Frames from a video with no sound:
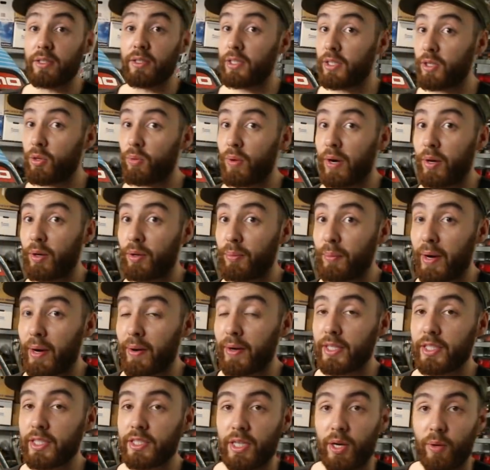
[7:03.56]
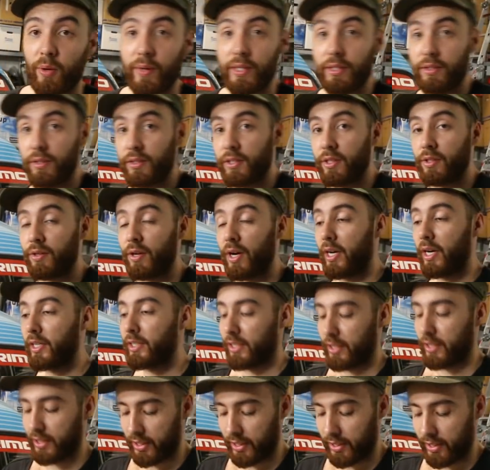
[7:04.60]
the new wheel bearings, I went to the garage
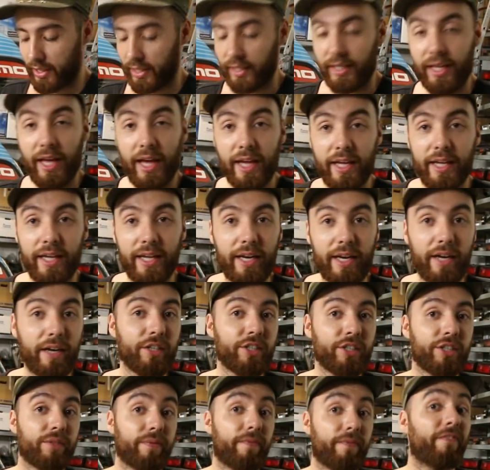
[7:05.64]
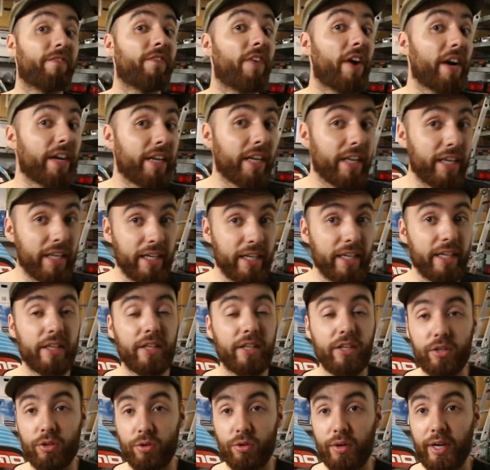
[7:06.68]
and said like, hey, here's finally
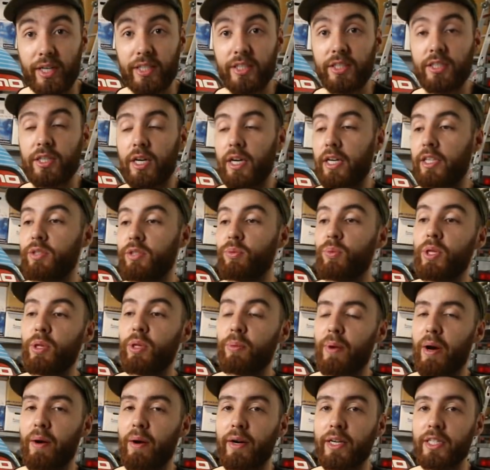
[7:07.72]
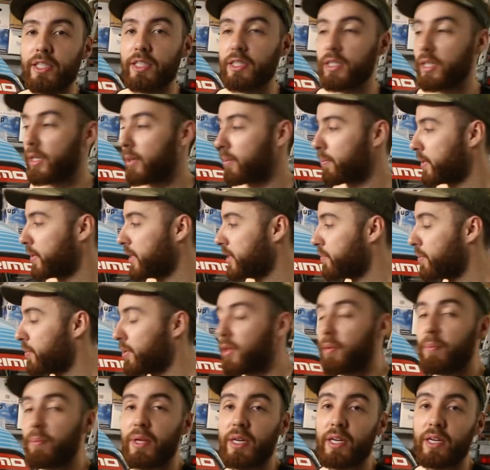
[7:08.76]
the correct sized wheel bearings, please put
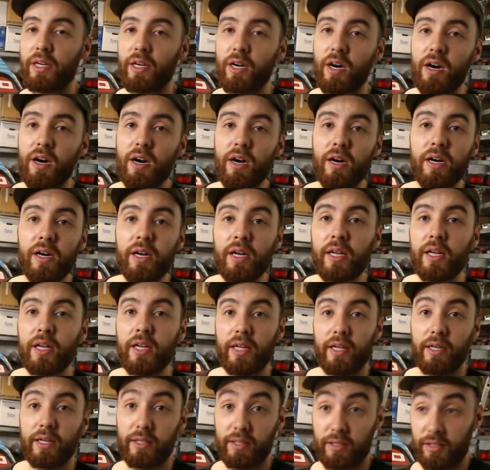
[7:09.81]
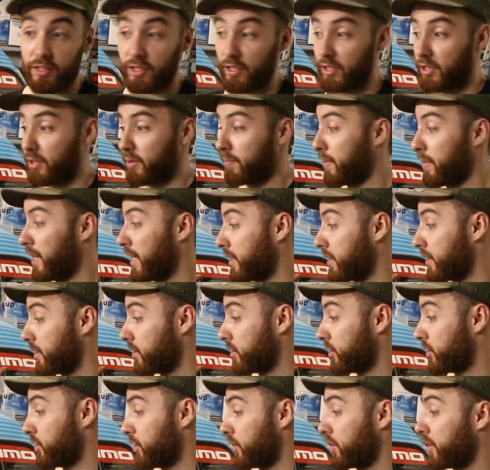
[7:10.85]
them in the car, just make
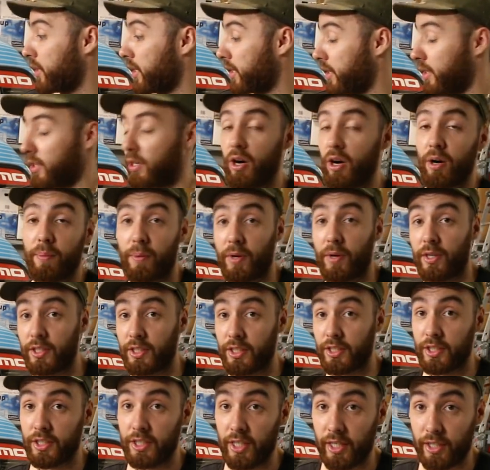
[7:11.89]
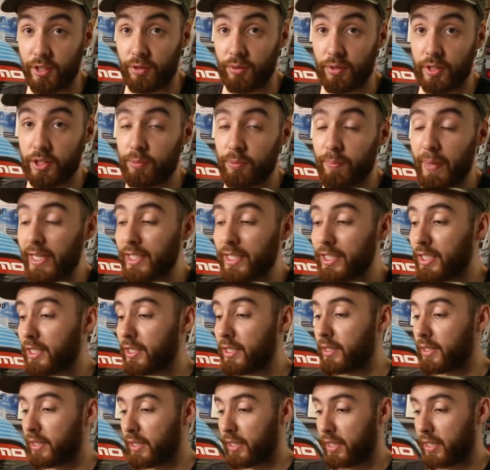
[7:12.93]
sure that the car passes its annual inspection,